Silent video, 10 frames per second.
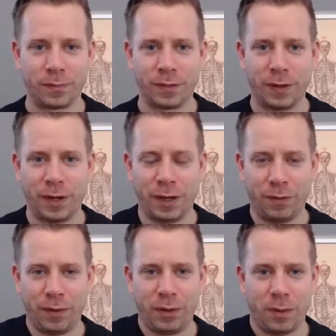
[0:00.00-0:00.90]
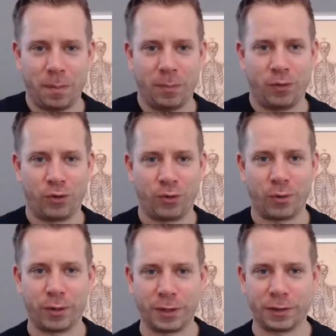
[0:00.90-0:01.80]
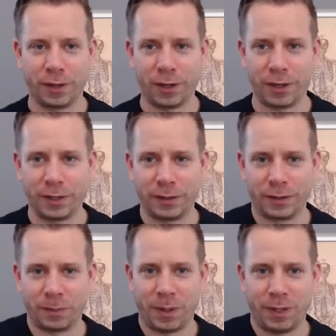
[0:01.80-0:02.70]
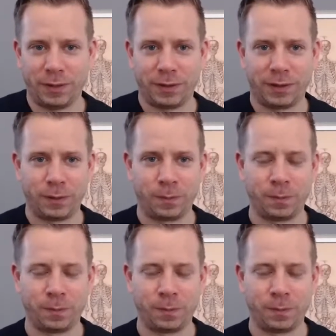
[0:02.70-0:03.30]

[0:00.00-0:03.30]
Seeing if you can draw a circle in space.